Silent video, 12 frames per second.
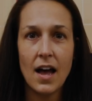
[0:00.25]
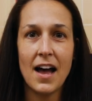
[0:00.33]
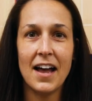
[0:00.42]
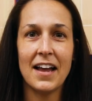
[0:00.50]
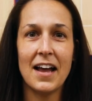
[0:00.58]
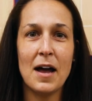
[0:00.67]

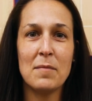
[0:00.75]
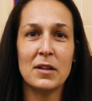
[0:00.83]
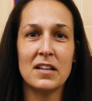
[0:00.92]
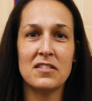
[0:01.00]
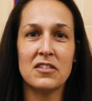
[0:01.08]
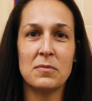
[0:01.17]
Hi, I'm
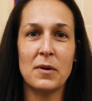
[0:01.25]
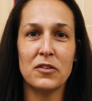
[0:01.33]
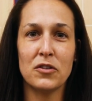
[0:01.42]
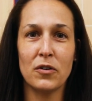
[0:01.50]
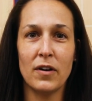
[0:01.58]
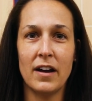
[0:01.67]
Melissa
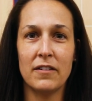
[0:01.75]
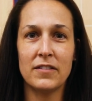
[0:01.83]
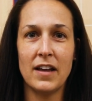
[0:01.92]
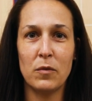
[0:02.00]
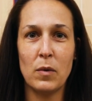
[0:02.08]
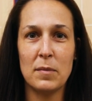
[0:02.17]
Smeltzer-Kraft,
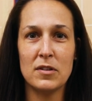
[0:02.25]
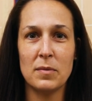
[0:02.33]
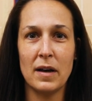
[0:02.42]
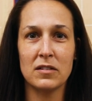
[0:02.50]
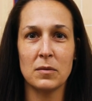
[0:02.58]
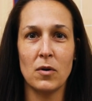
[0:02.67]
head women's
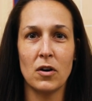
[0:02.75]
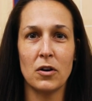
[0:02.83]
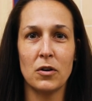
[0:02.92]
basketball